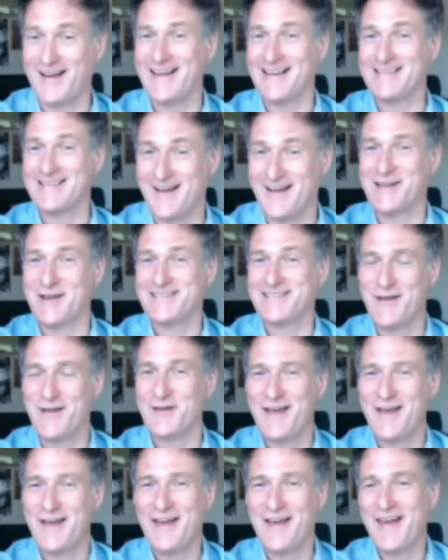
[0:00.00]
So
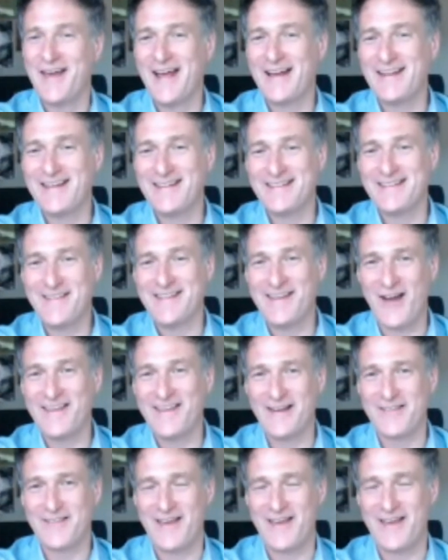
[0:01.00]
any
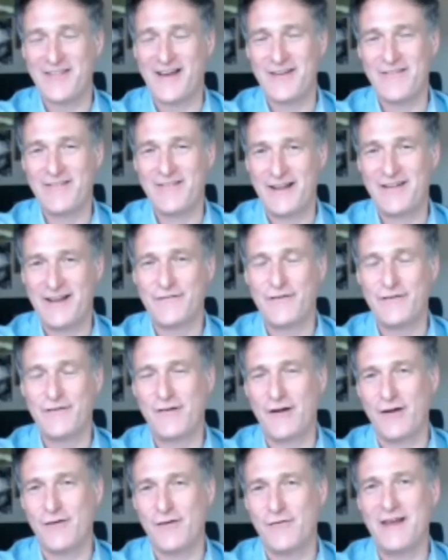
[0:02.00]
designers out there in Link for
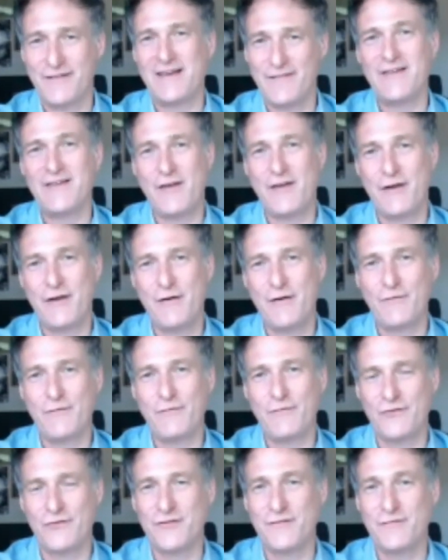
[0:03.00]
Growth, get yourself
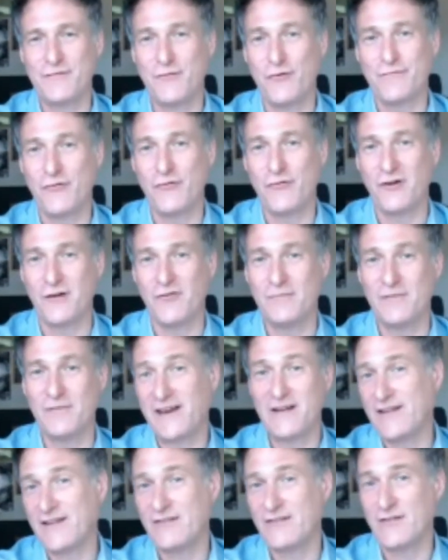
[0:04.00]
onto the forum and
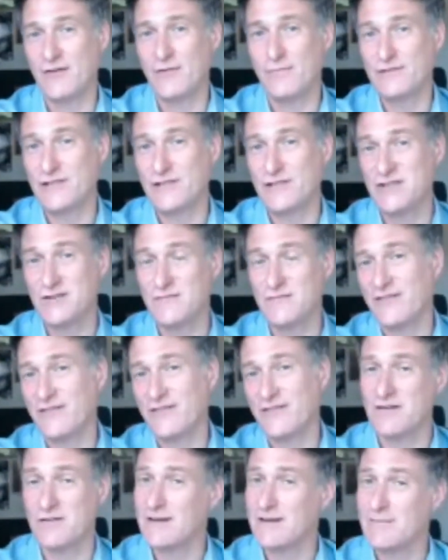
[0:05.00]
enter the competition. You've just
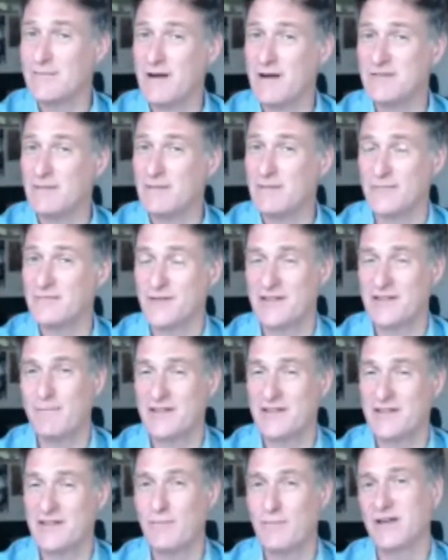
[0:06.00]
got to come up with something, and then
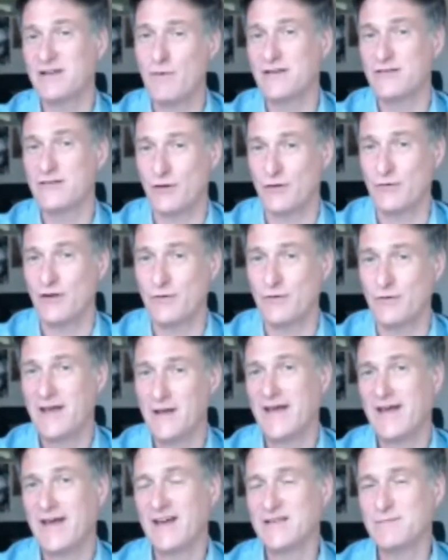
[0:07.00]
what we're going to do
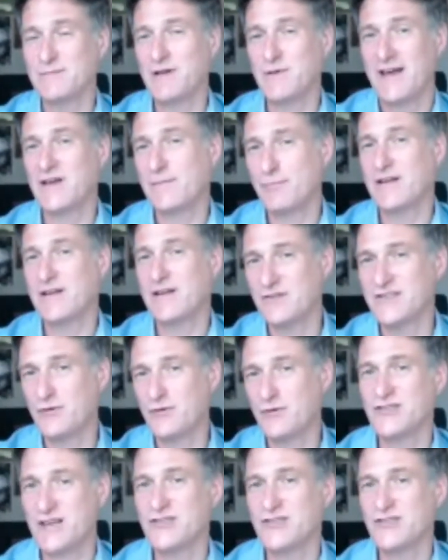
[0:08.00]
is we're going to put the
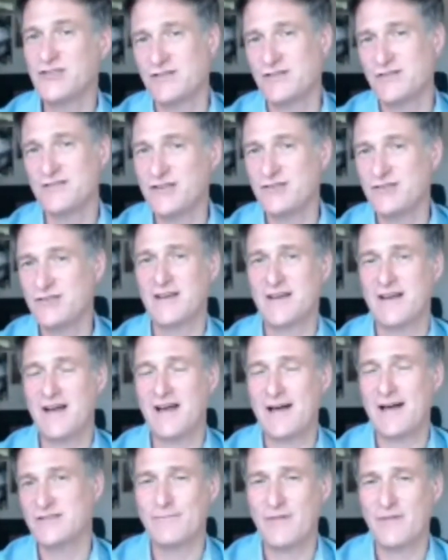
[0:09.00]
suggestions
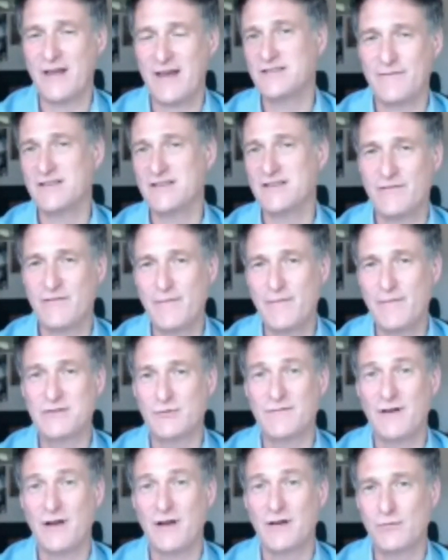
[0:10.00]
up there for people to
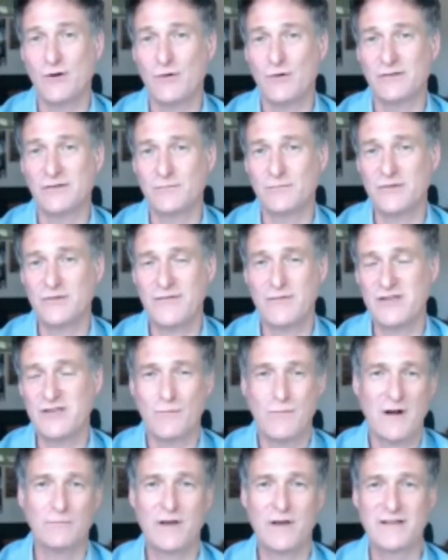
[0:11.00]
vote on, and whichever
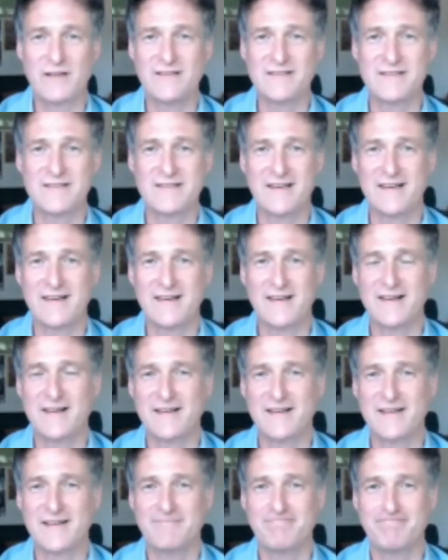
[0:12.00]
one wins
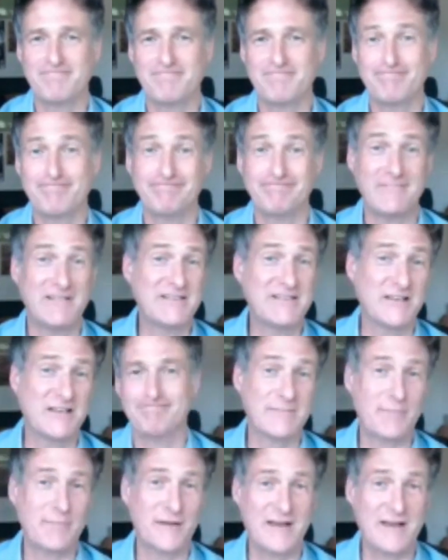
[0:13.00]
is going to
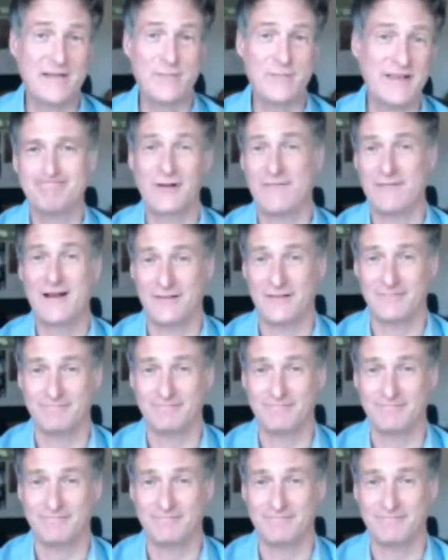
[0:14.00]
be the book cover.